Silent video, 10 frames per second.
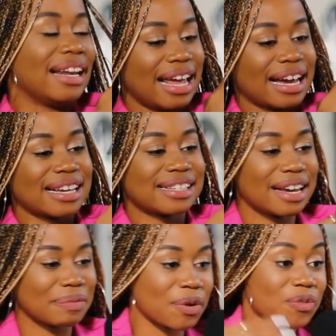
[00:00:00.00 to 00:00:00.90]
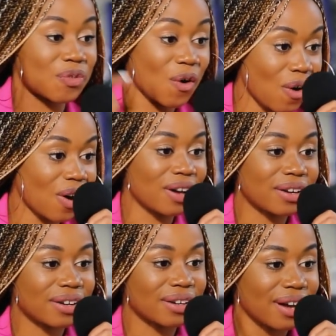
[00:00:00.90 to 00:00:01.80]
Like I said before,
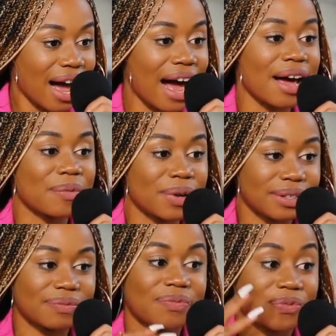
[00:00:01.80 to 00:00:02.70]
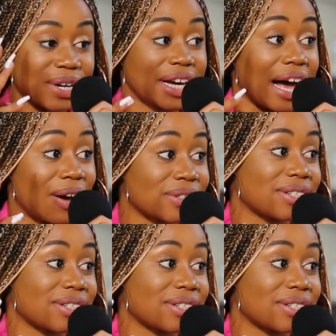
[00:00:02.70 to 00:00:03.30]
I would freak out.